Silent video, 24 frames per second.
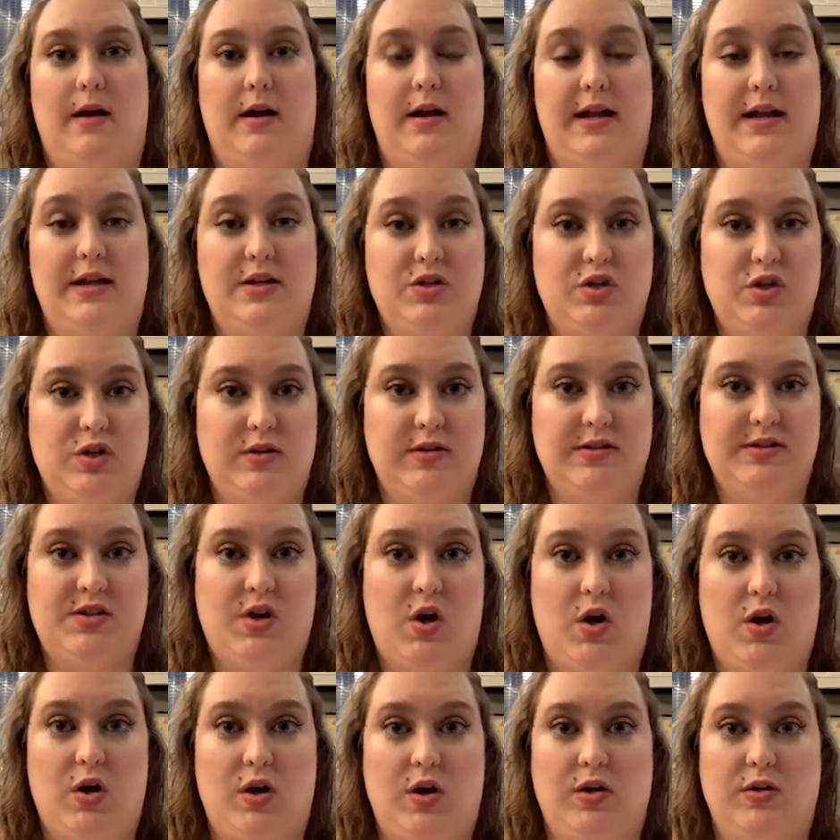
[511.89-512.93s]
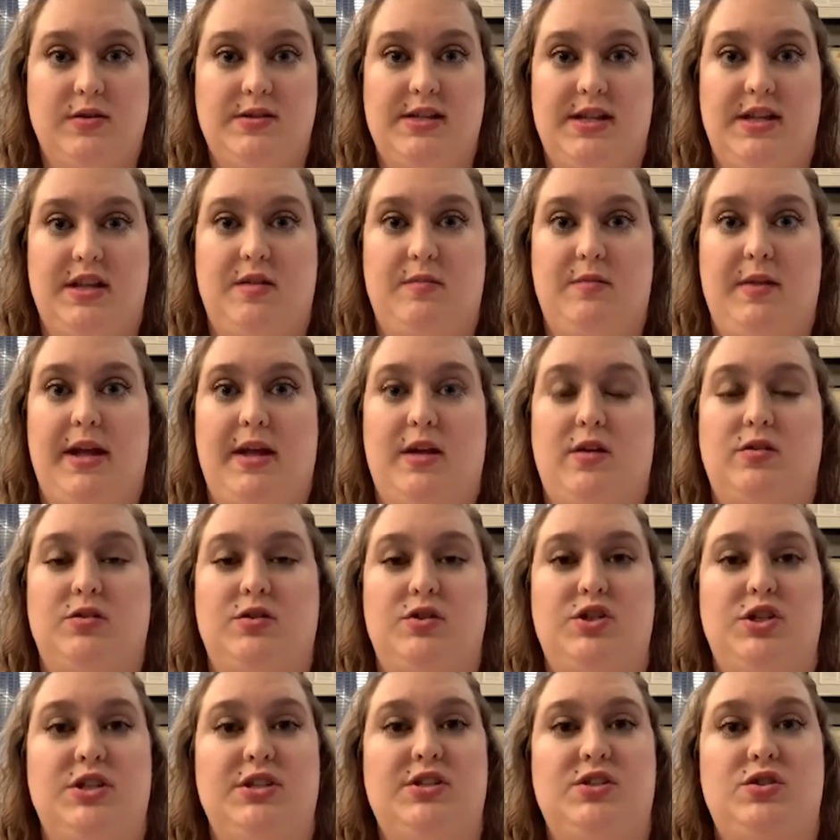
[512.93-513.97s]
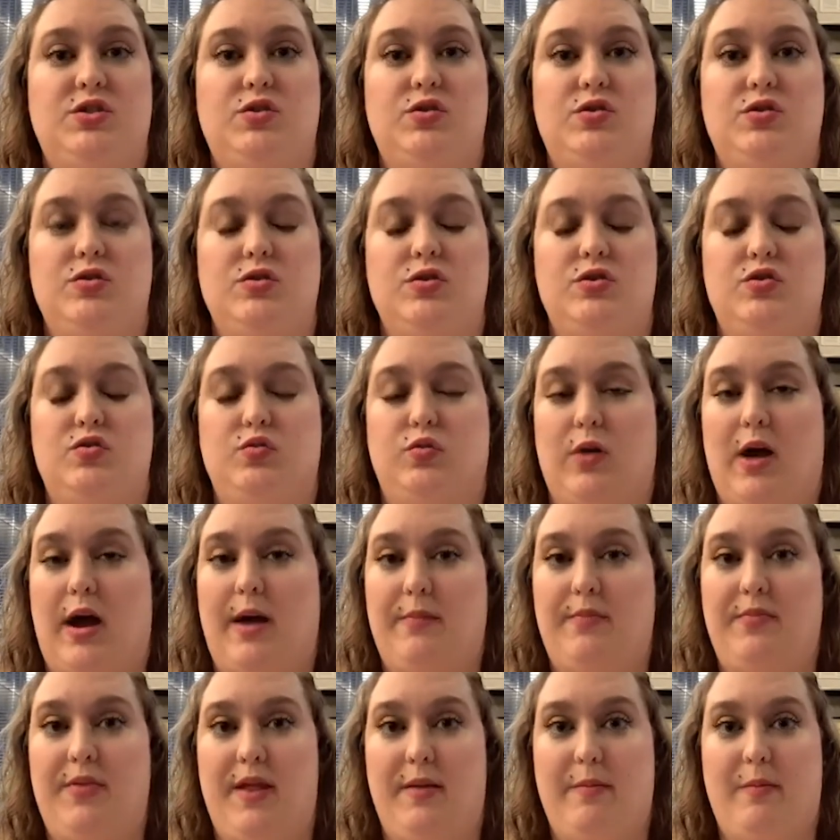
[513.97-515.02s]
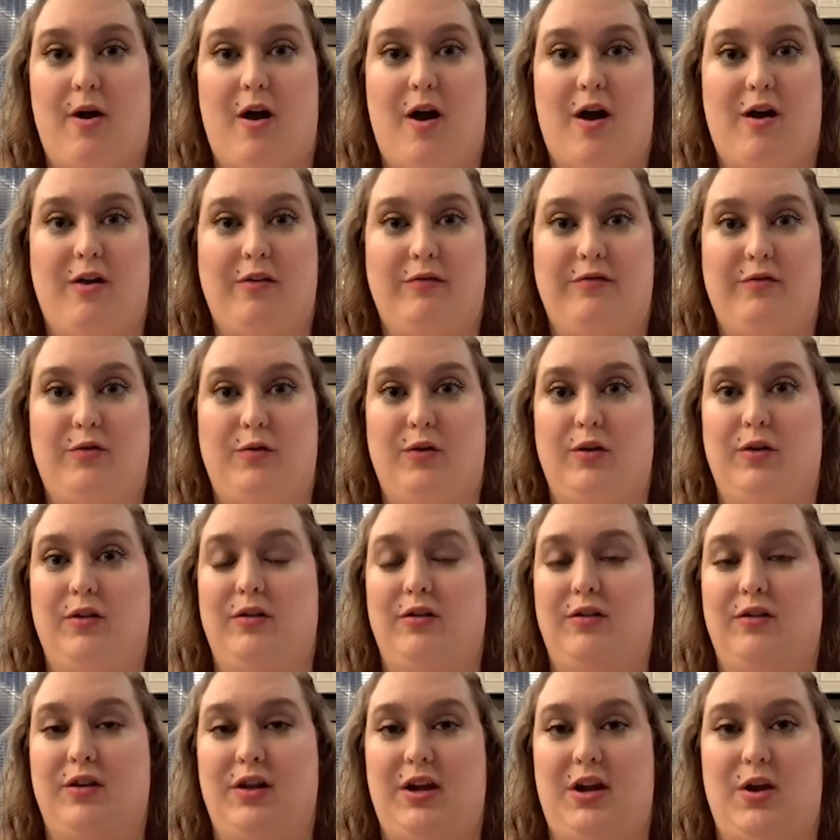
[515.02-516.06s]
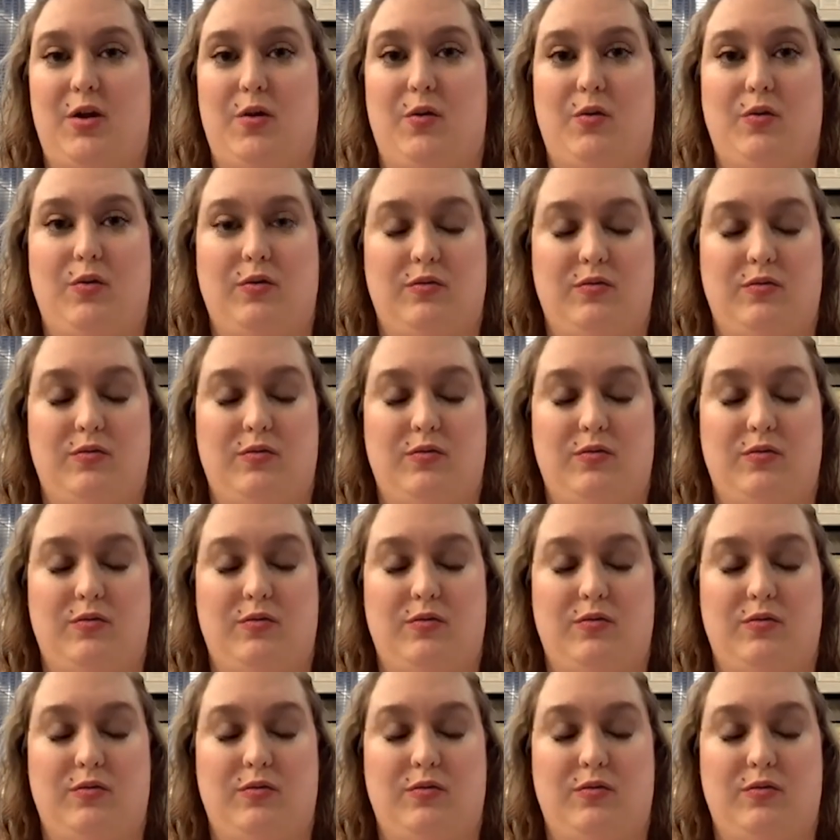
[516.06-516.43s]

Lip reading: insurance cards in the mail, just drop them off, or you know,